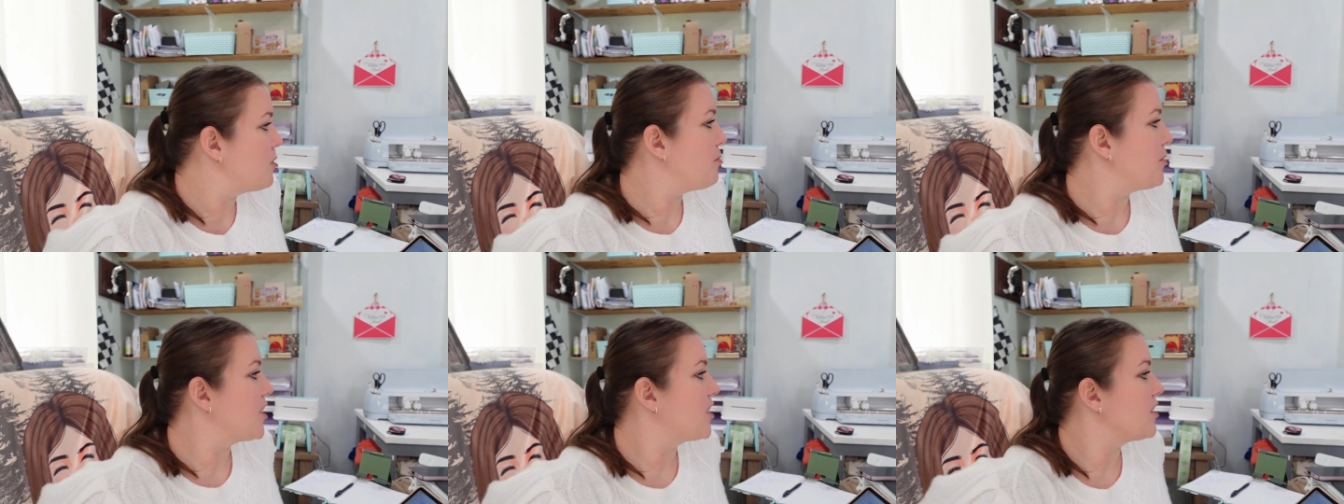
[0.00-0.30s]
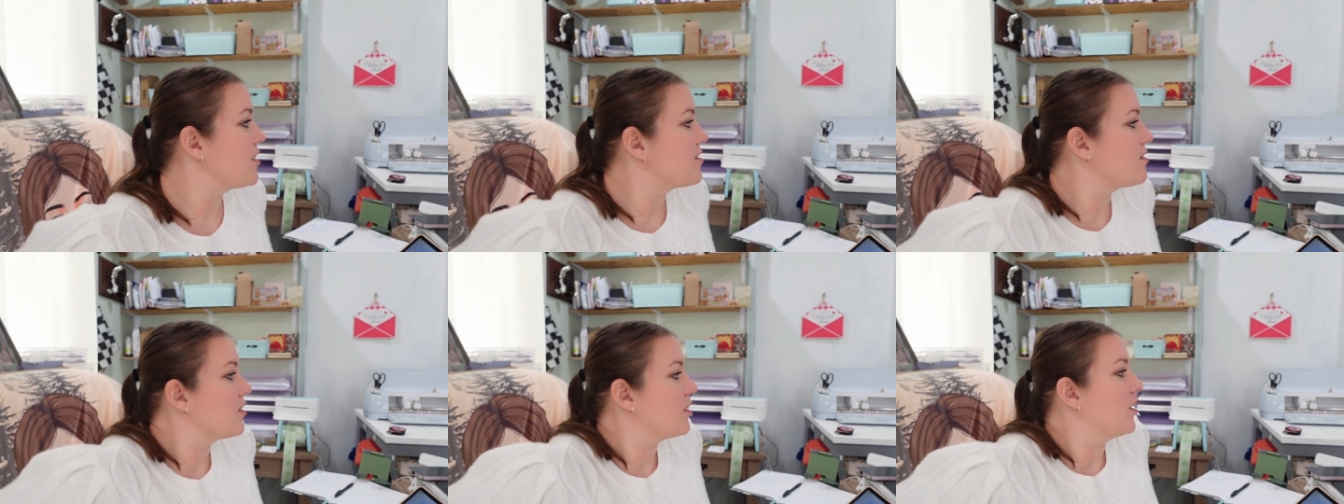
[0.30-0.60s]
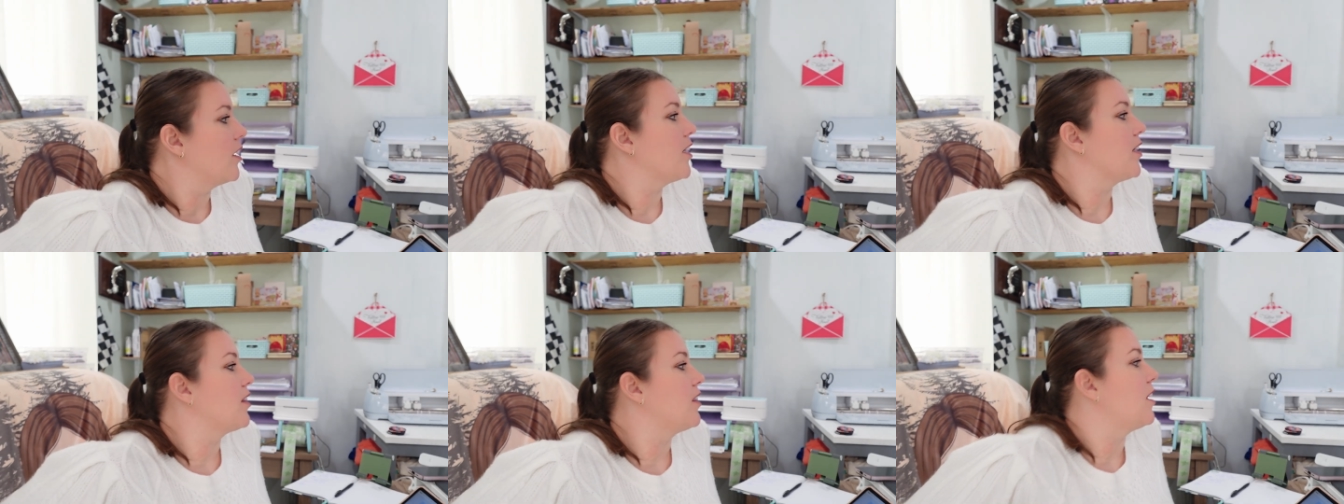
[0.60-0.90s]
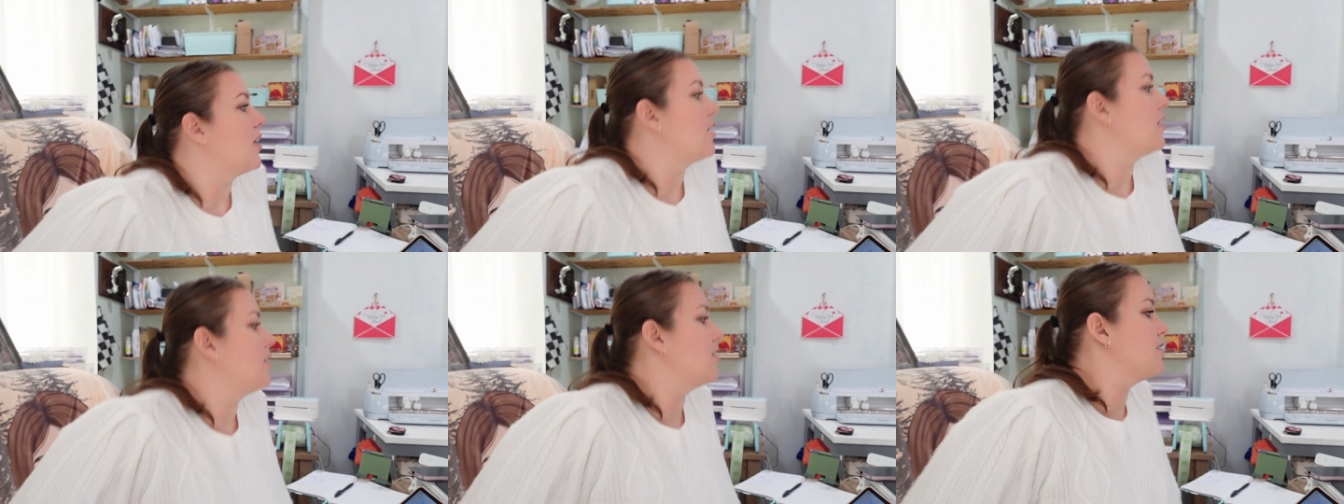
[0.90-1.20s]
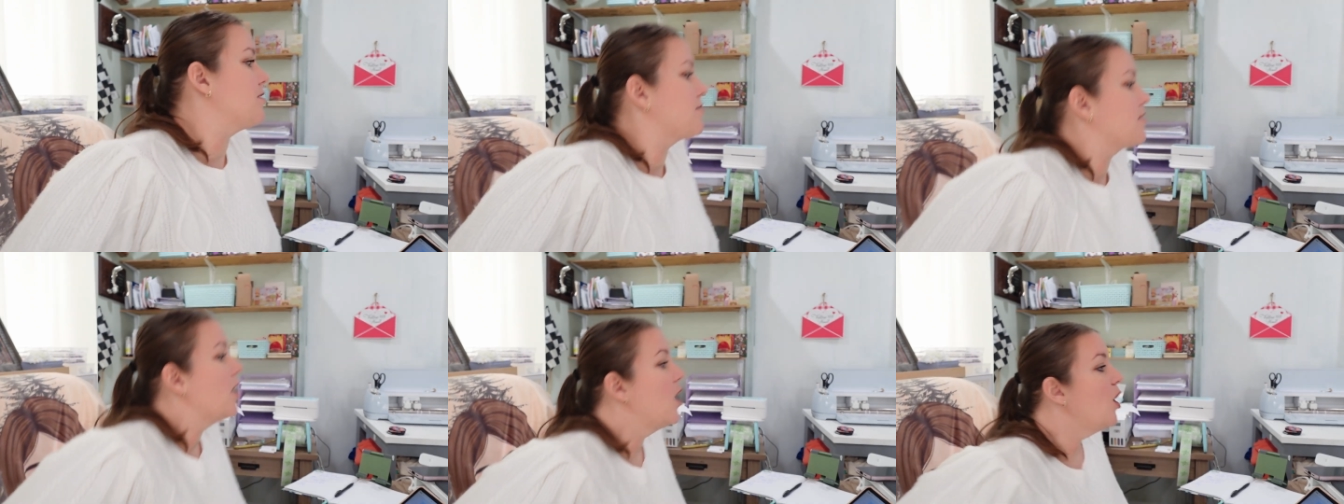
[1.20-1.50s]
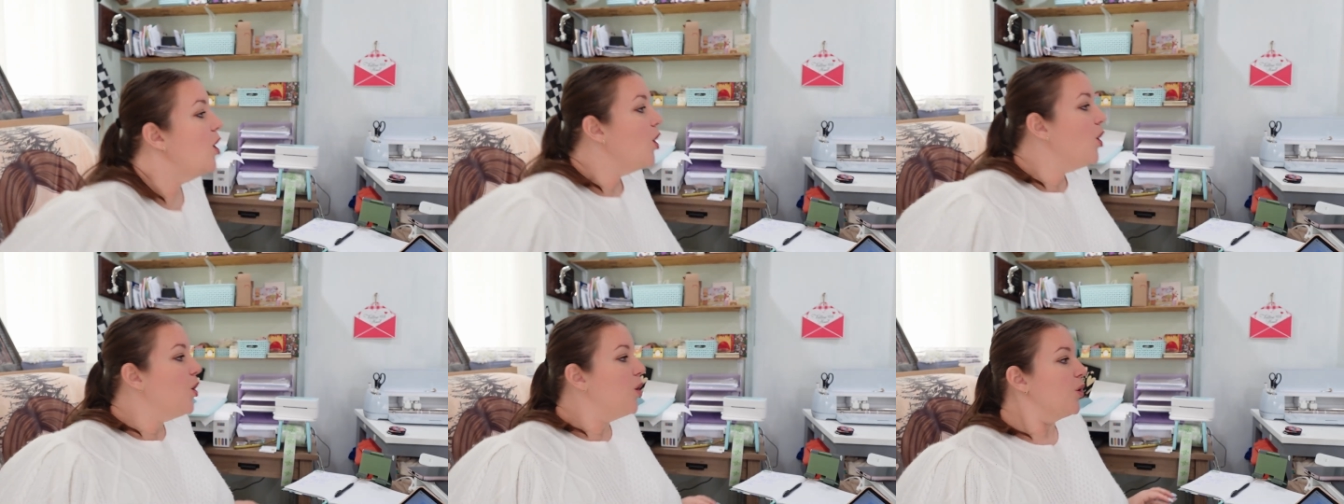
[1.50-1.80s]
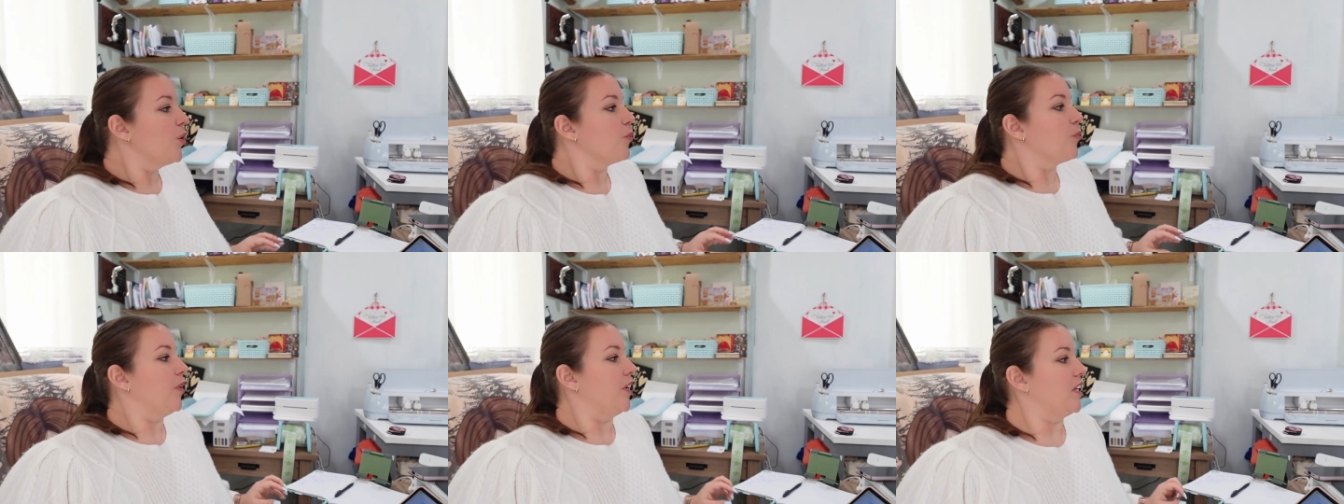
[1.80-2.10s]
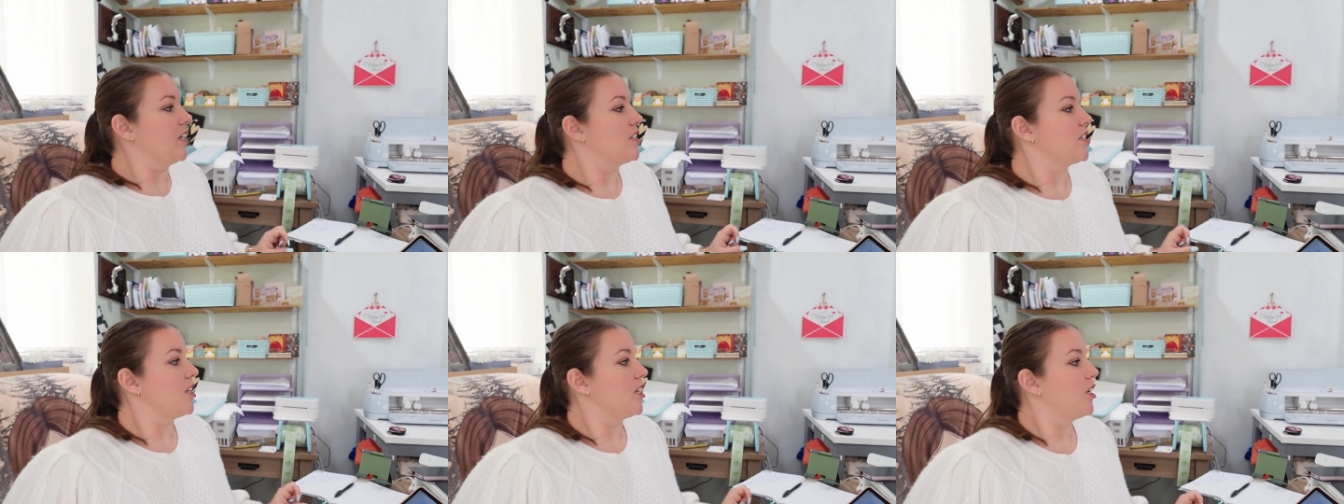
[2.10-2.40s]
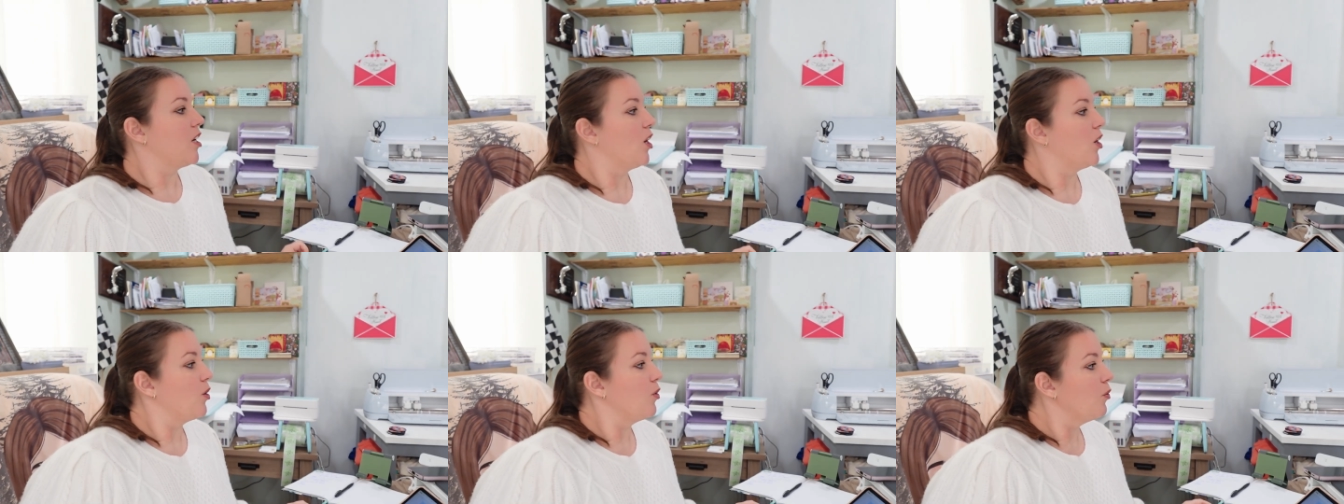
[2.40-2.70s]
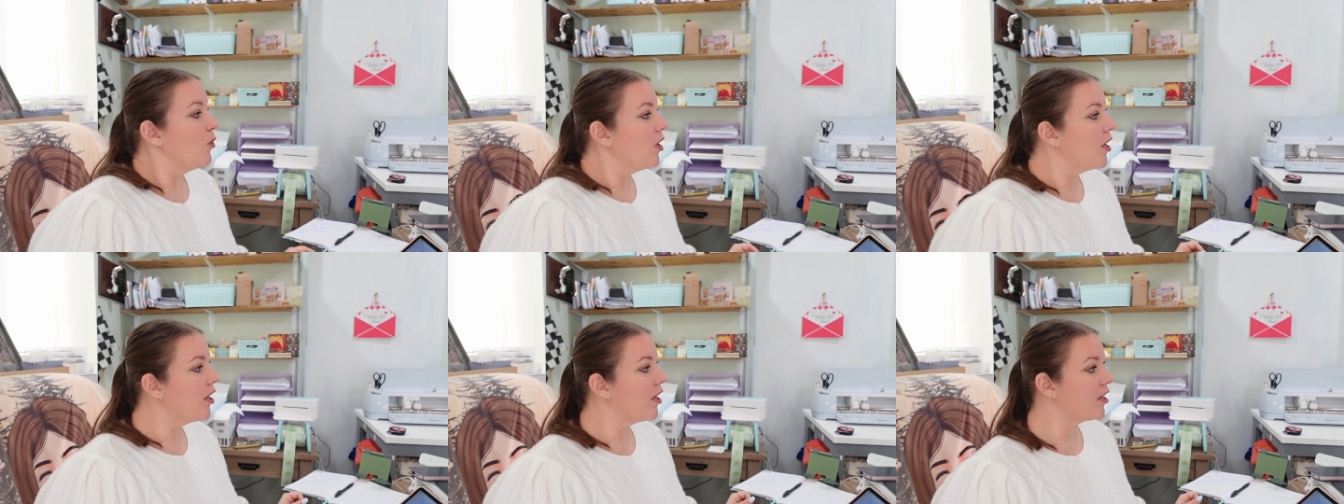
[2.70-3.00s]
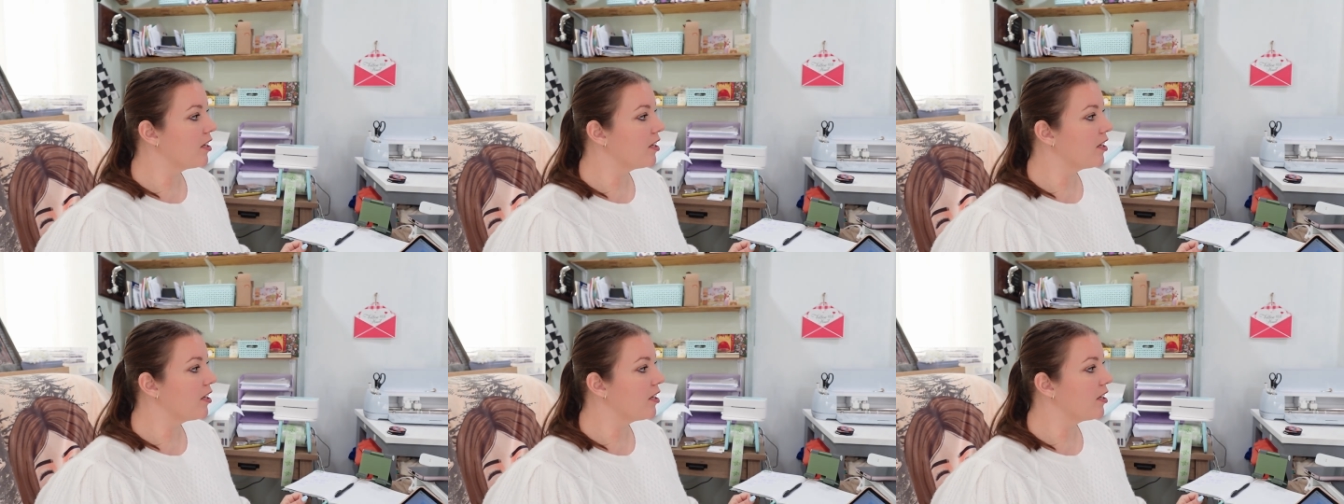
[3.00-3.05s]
But it does look like that is ready to go.